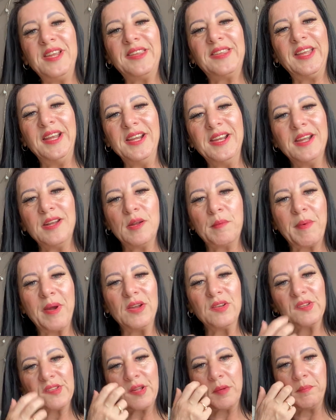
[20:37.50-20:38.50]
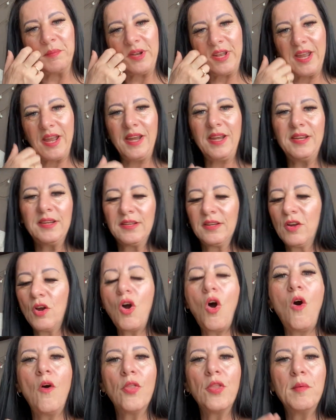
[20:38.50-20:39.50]
thinking about somebody
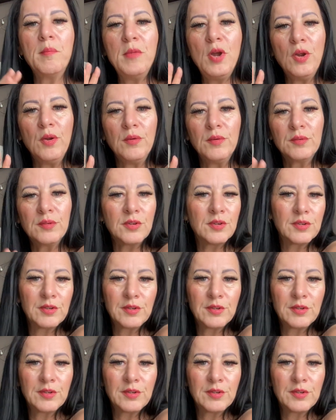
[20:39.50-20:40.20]
on the moon.